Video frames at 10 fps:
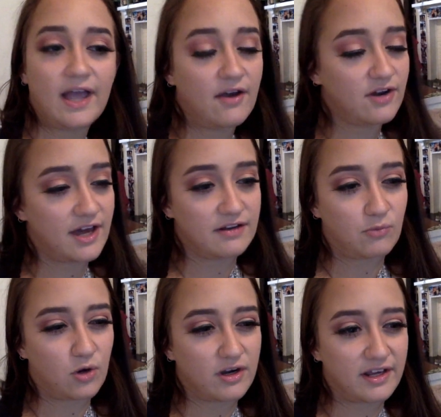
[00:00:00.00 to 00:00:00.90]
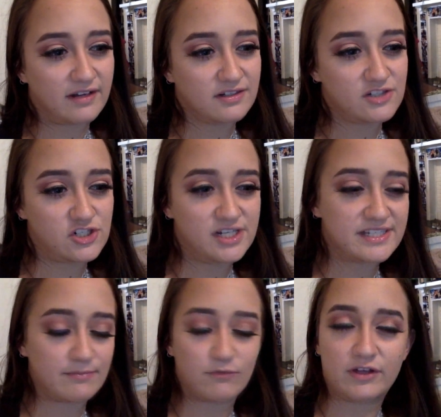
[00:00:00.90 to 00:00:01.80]
I don't know how to word it.
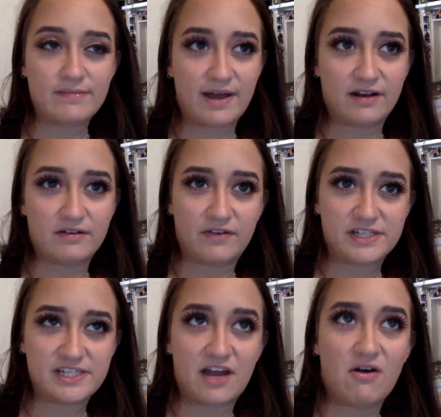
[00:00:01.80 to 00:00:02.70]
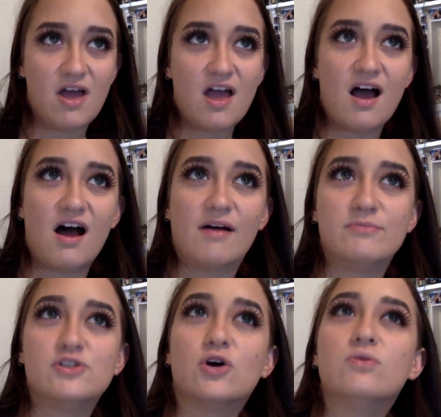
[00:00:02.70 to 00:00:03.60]
Jeez, I'm really bad at advice now.
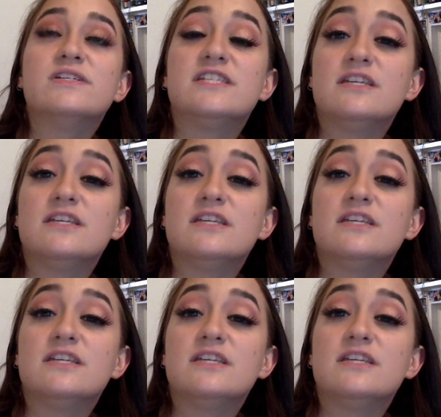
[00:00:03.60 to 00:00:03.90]
Um, don't